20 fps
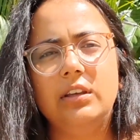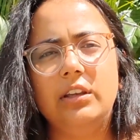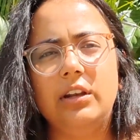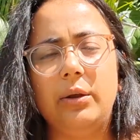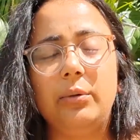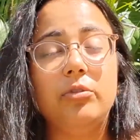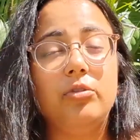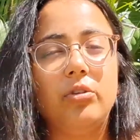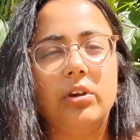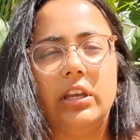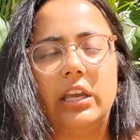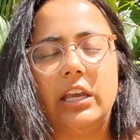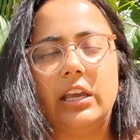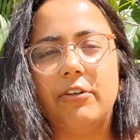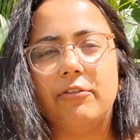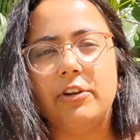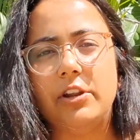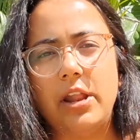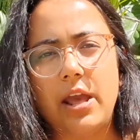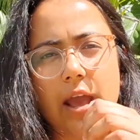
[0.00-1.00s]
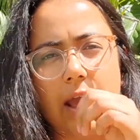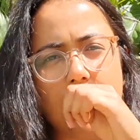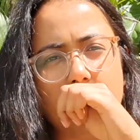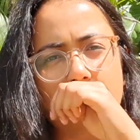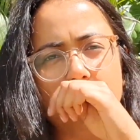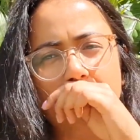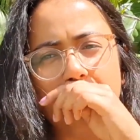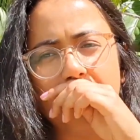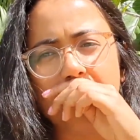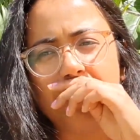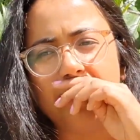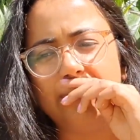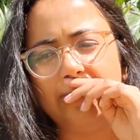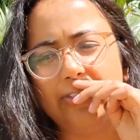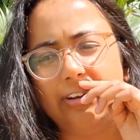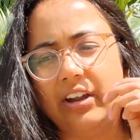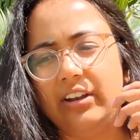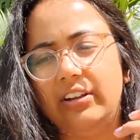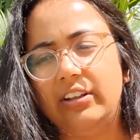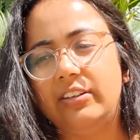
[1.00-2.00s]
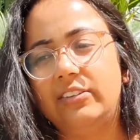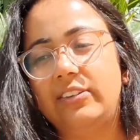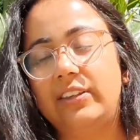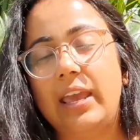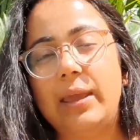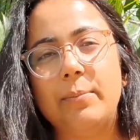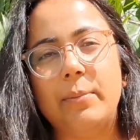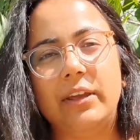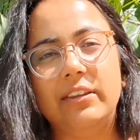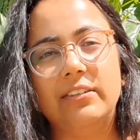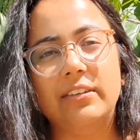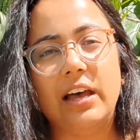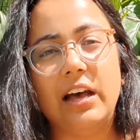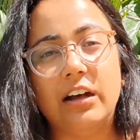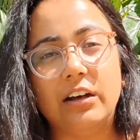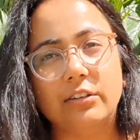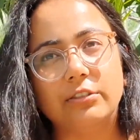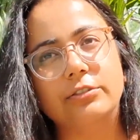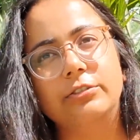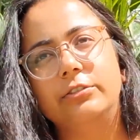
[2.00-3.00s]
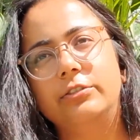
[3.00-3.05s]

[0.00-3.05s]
I was drinking every day, trying to escape myself.